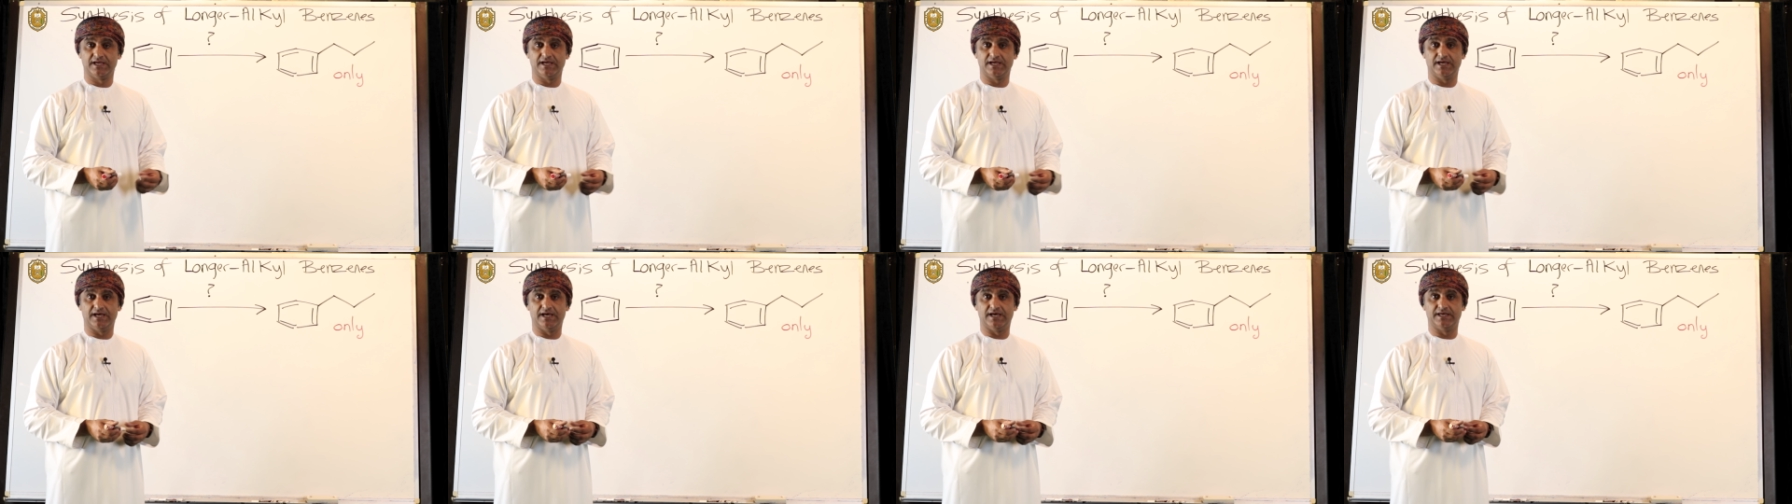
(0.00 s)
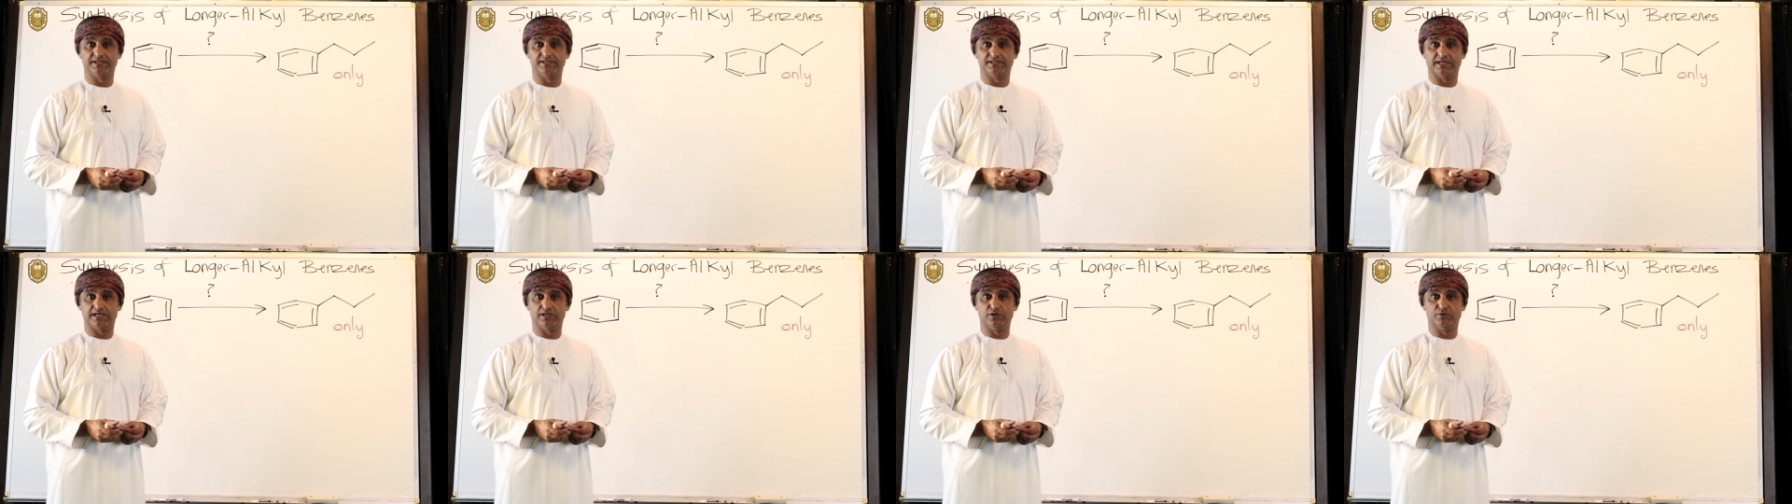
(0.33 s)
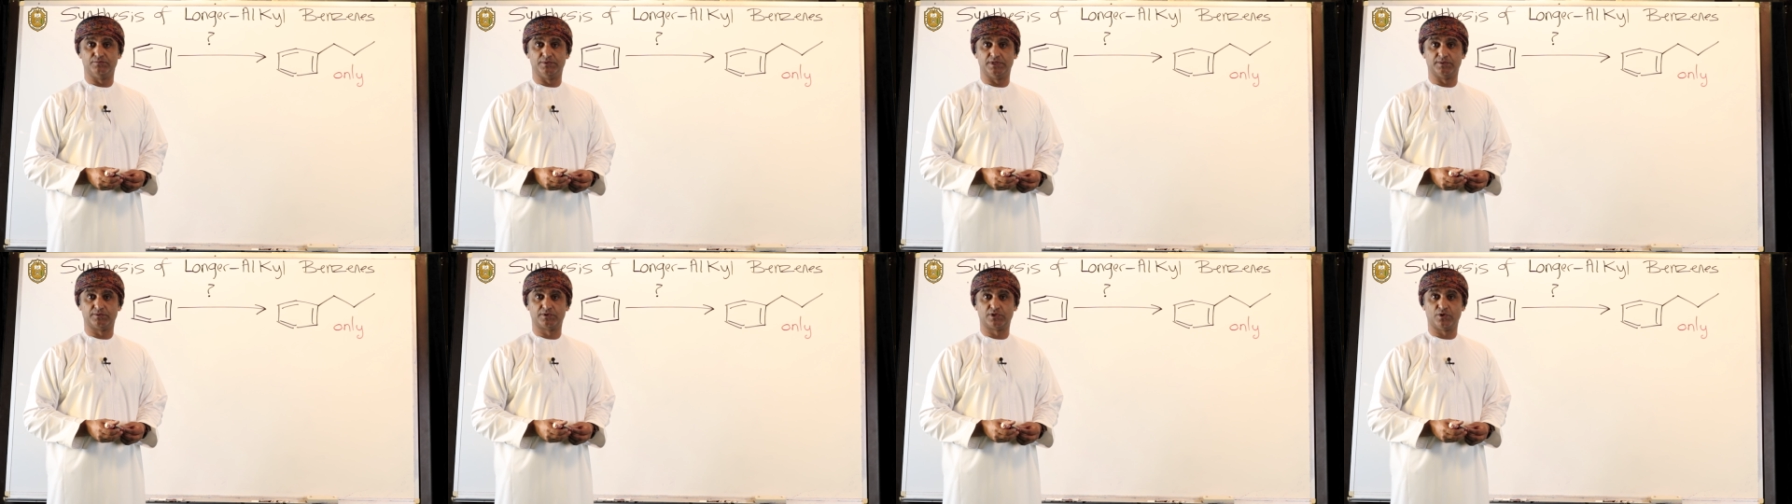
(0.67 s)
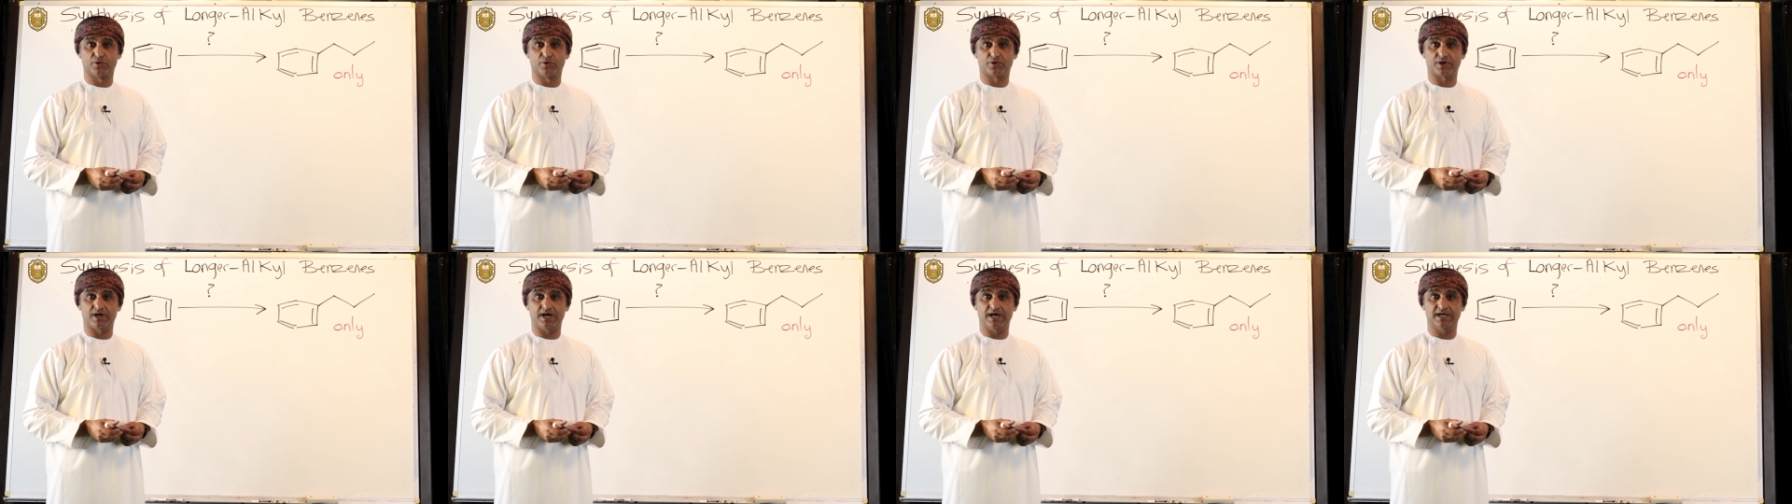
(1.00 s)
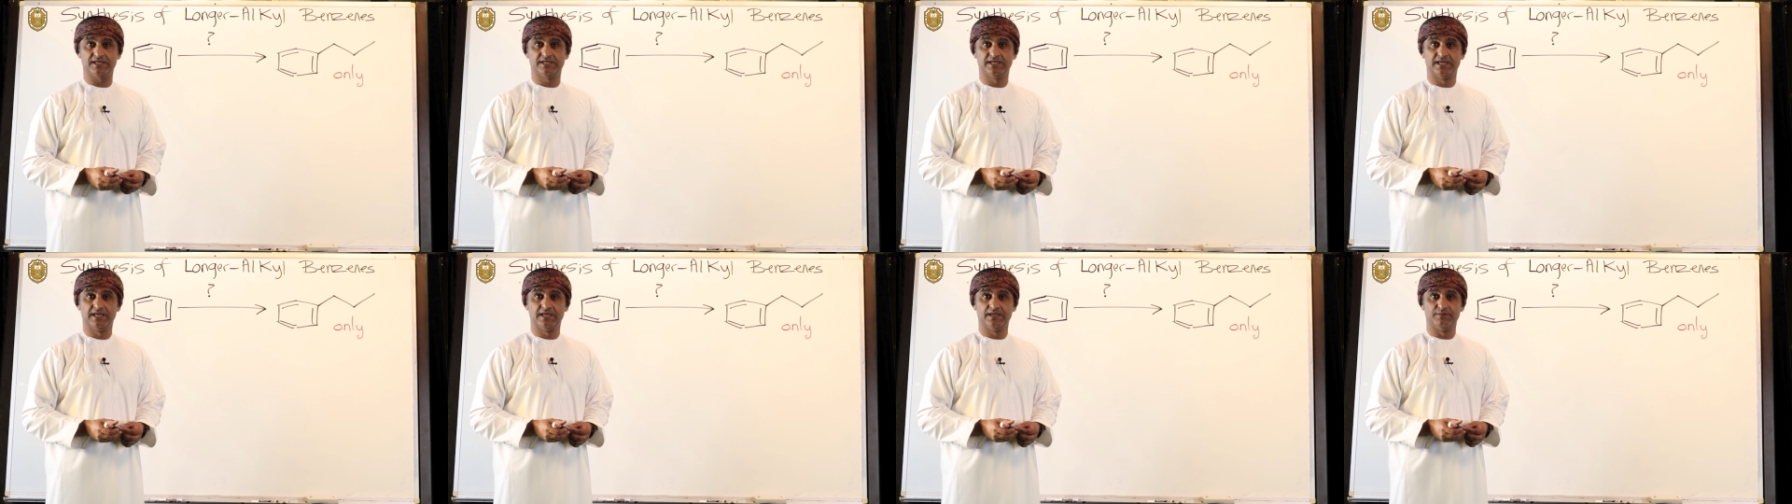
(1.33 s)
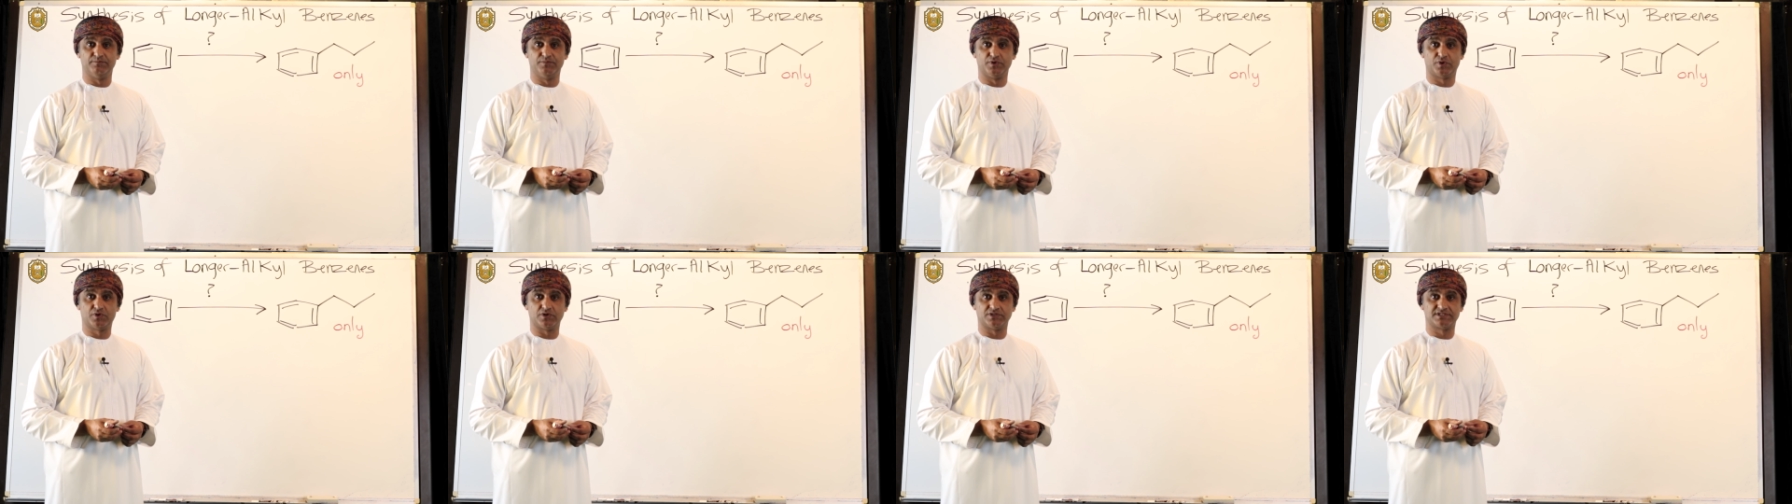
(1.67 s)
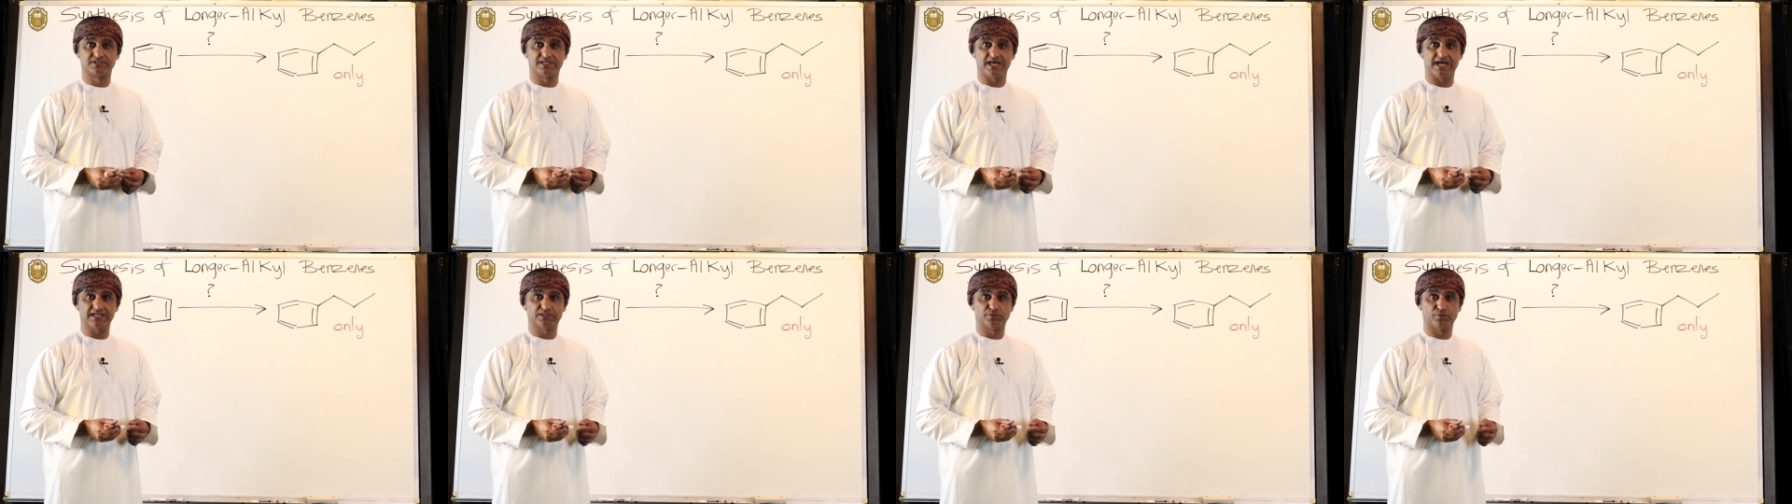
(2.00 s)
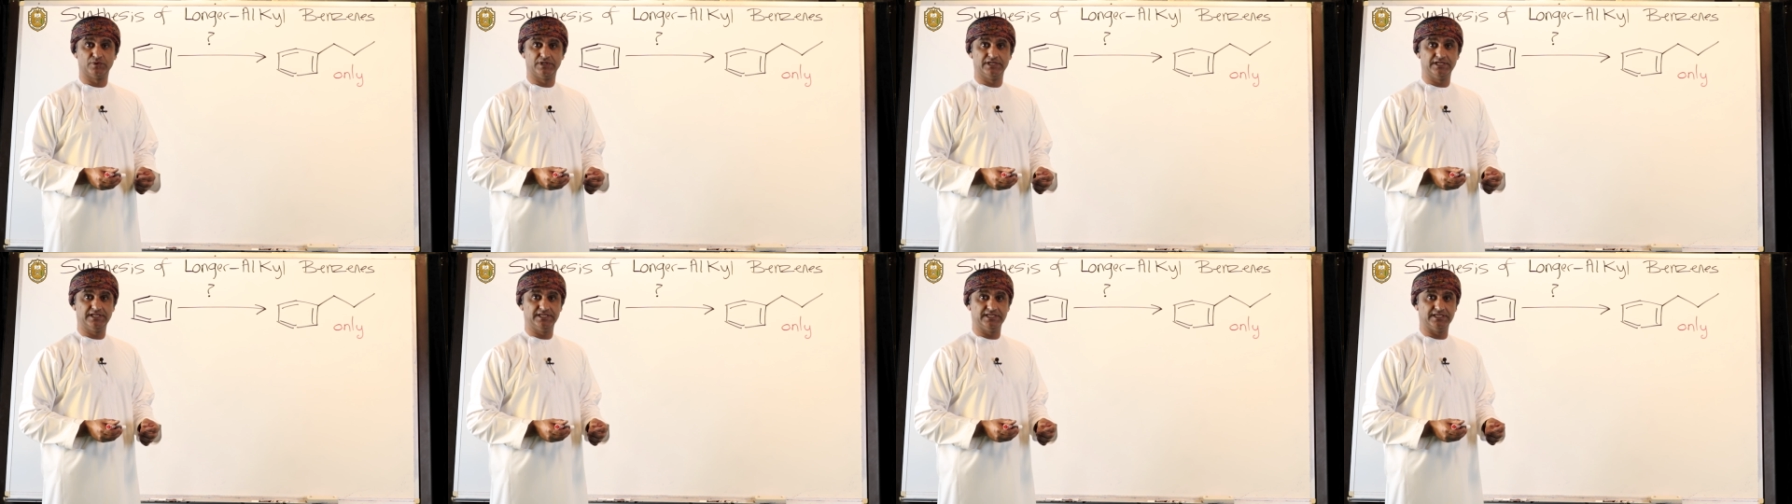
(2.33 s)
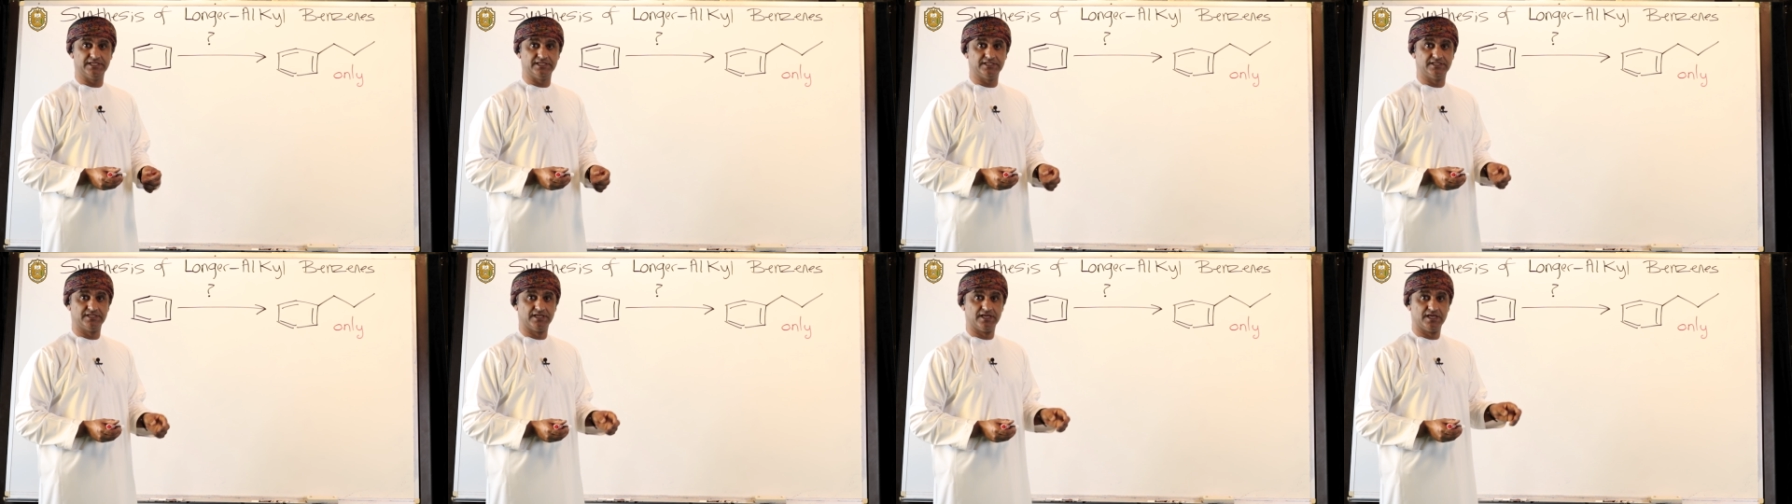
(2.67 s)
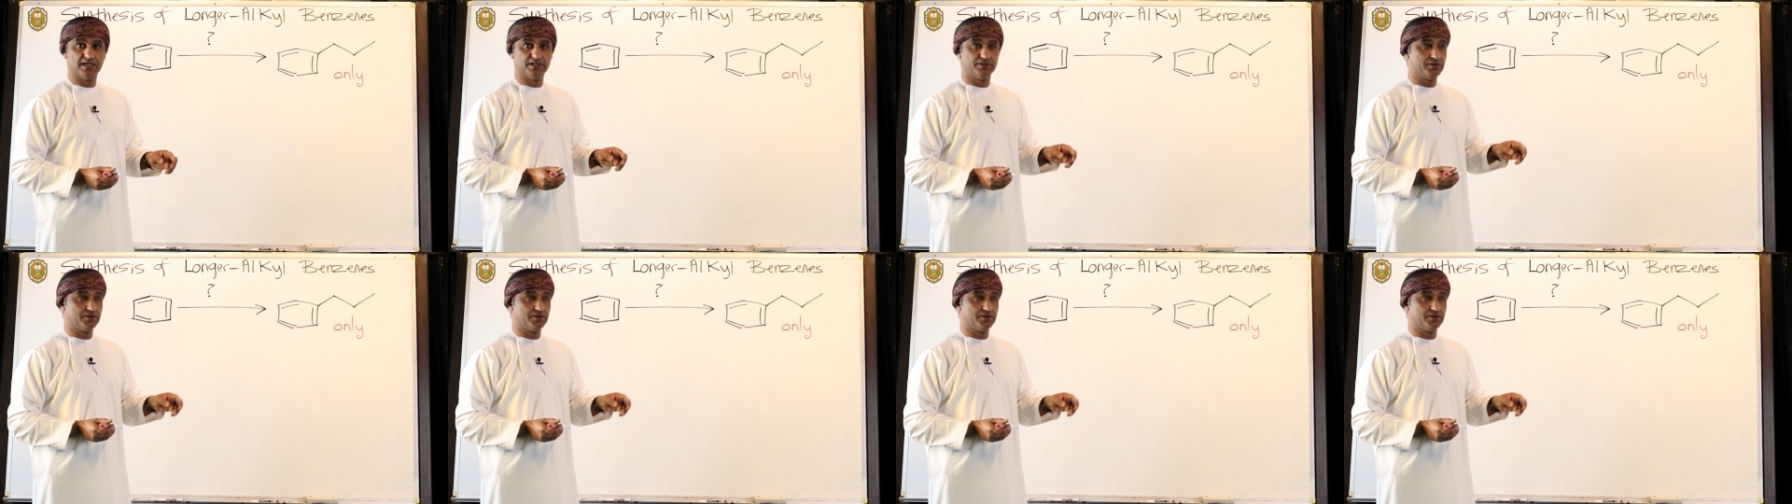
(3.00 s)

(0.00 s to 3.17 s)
and aluminum chloride, because that will lead